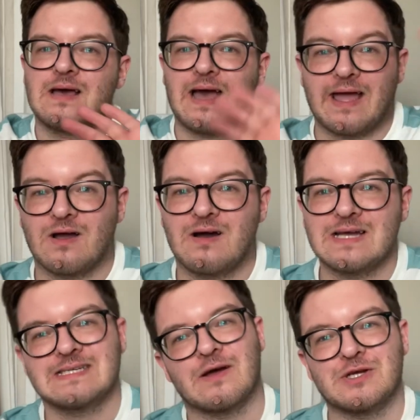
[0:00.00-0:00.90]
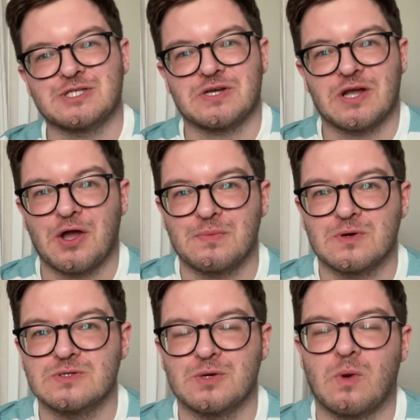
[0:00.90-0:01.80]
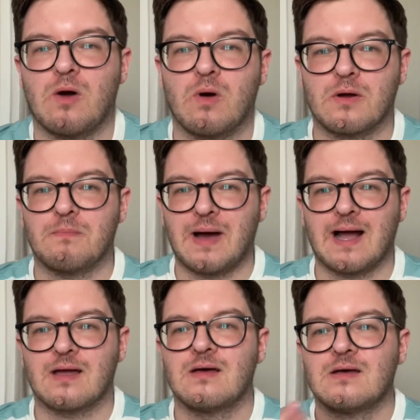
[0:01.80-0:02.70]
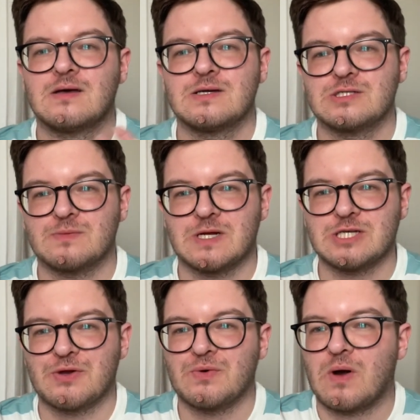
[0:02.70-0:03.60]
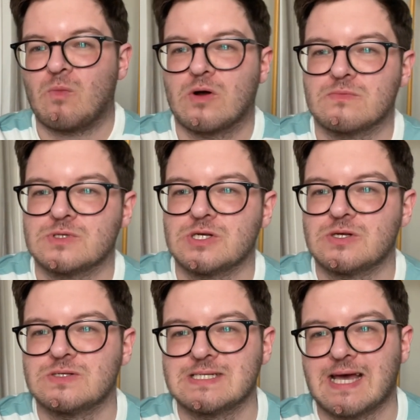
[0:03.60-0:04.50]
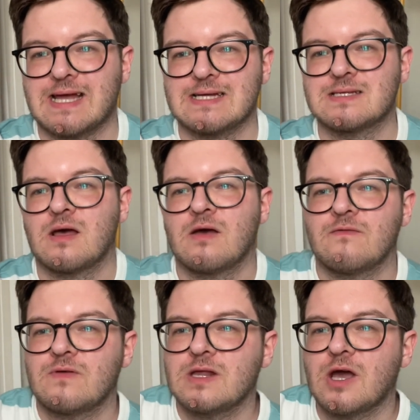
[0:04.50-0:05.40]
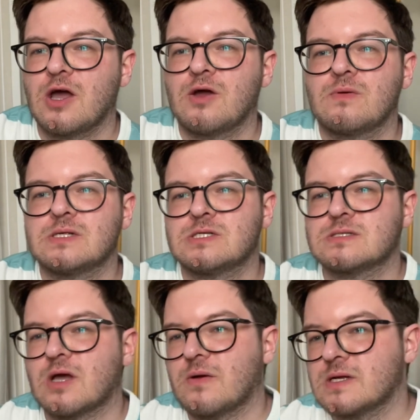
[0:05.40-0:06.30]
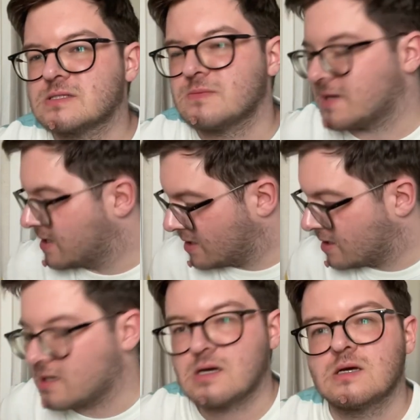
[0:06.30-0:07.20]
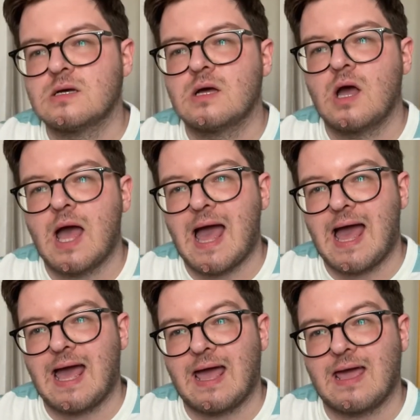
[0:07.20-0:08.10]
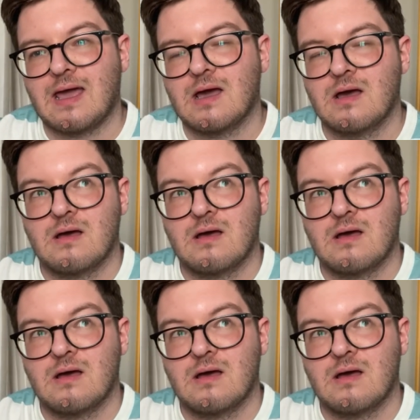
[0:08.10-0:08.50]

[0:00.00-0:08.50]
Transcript: Hey guys, how are you doing? Hope you're doing well. Welcome back to my channel and welcome to today's video, which is going to be a